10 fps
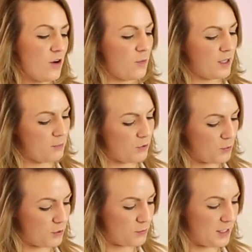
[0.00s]
or we can put them
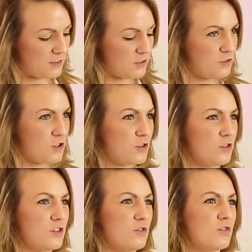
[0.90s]
onto pieces of
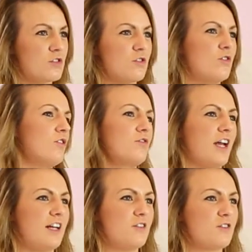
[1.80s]
tulle. You know, there's a lot of
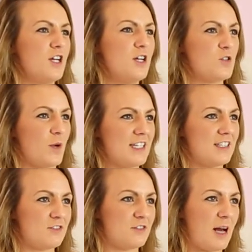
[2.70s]
kind of
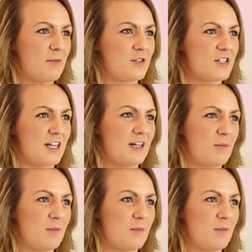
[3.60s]
20s flapper style